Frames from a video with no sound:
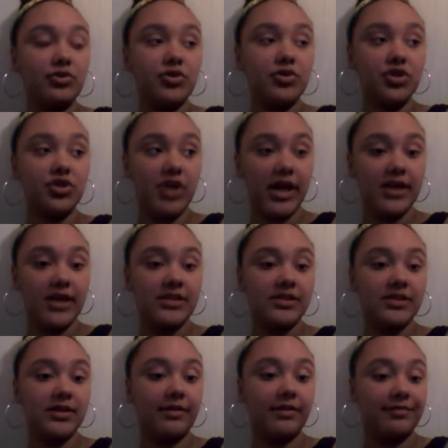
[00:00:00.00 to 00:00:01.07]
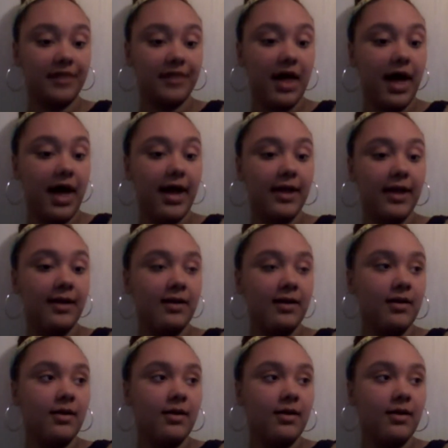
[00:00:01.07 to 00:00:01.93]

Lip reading: But he will